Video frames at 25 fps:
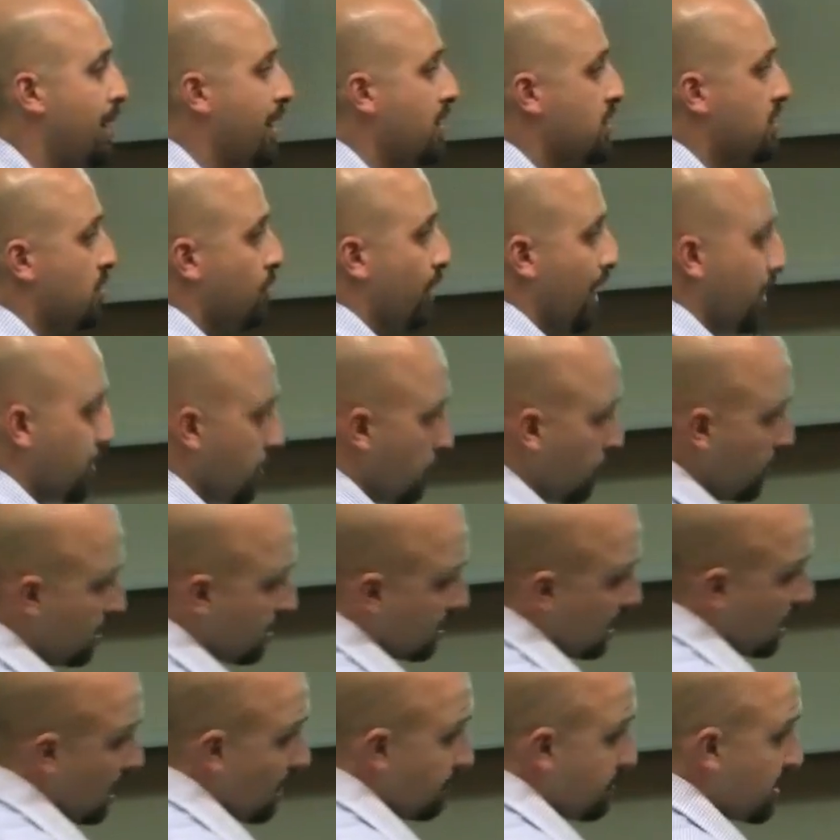out around the
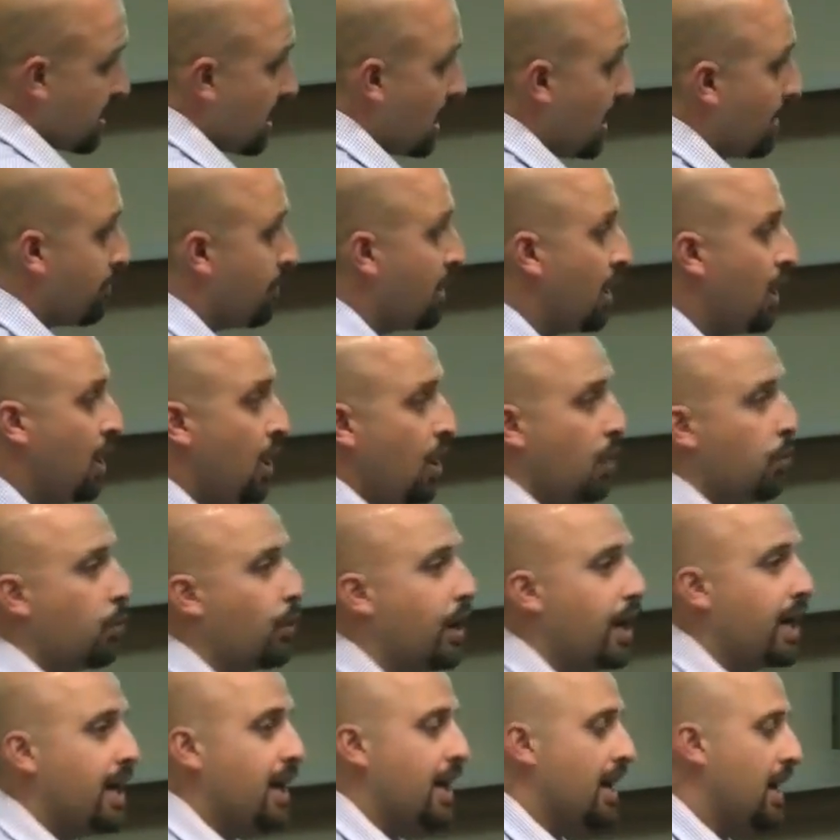World Cup time,
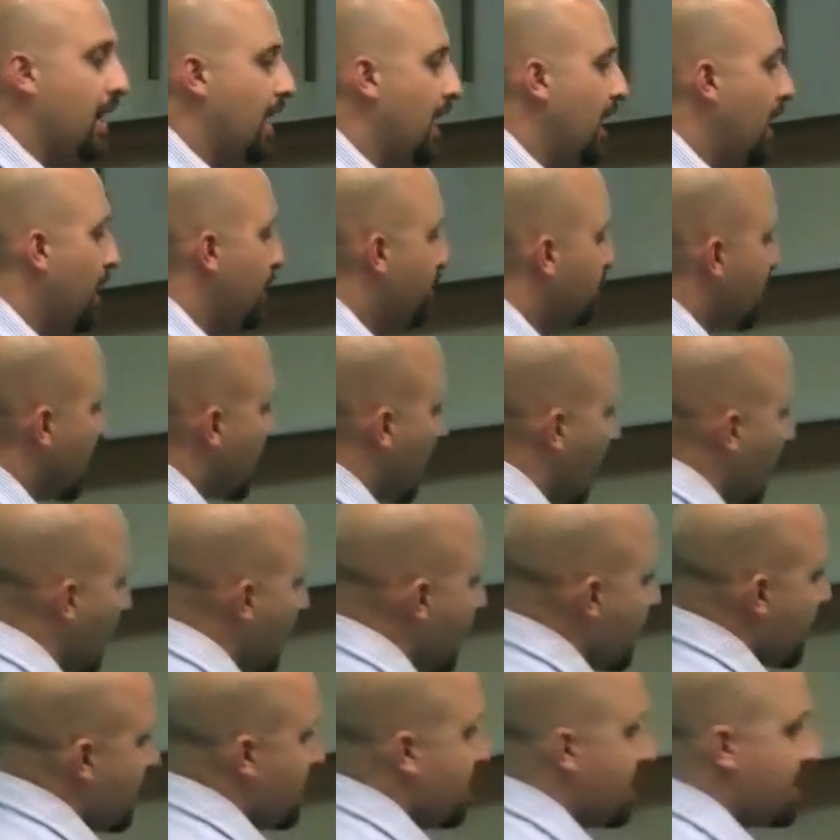where the
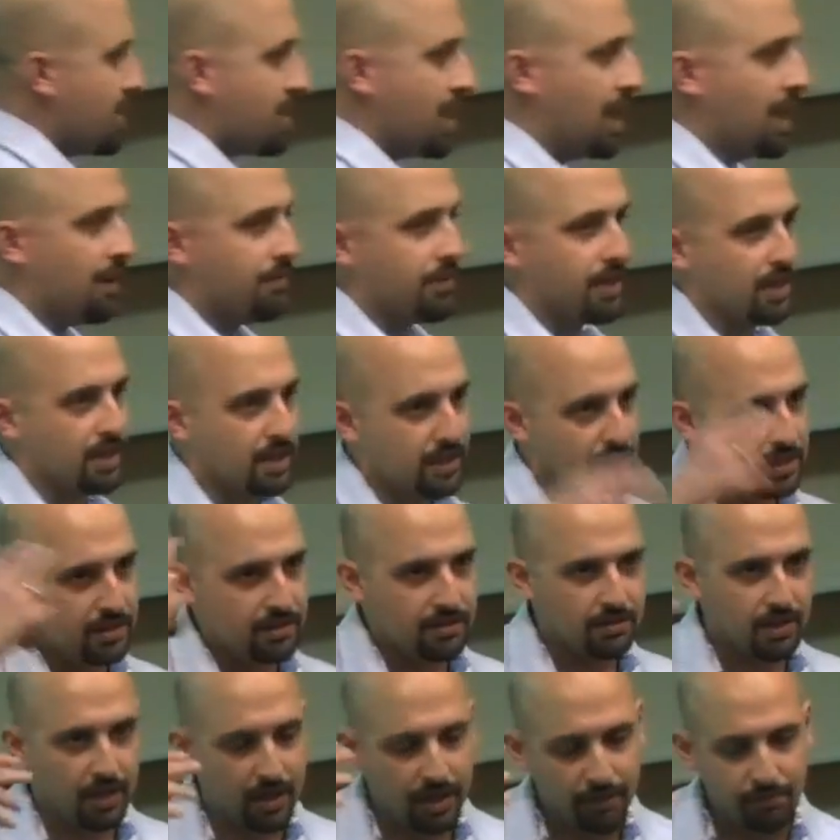guy is having
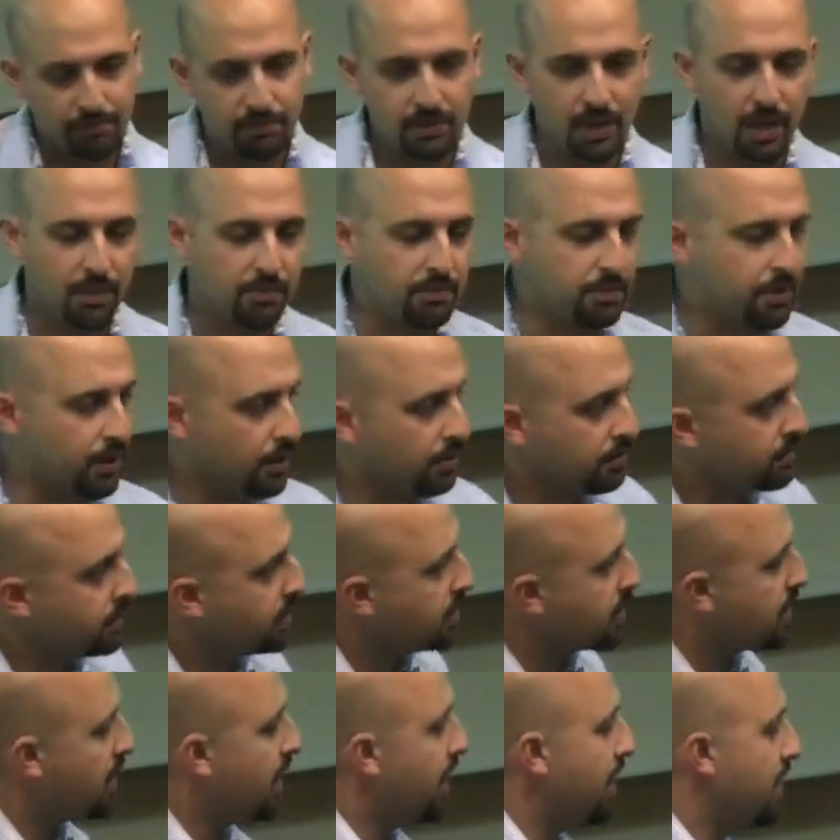a problem in
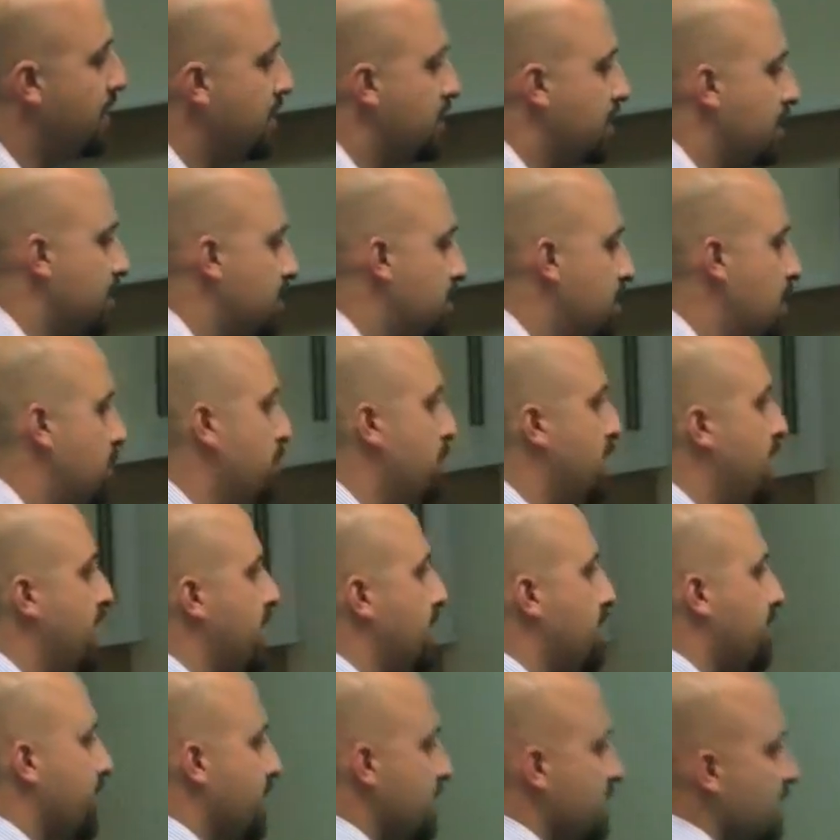his head.
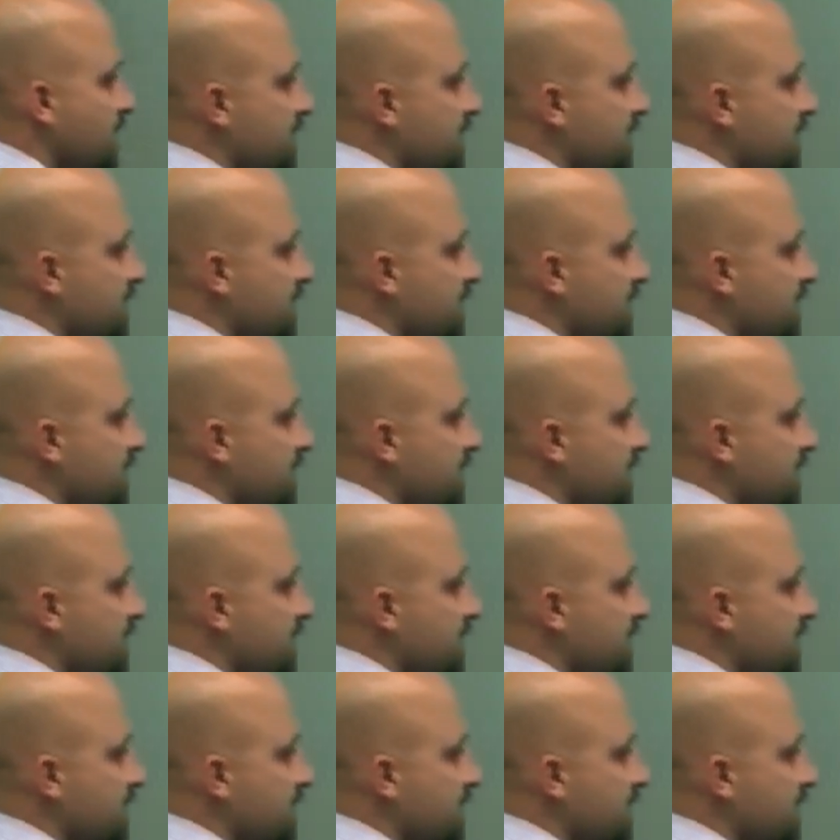Monique thinks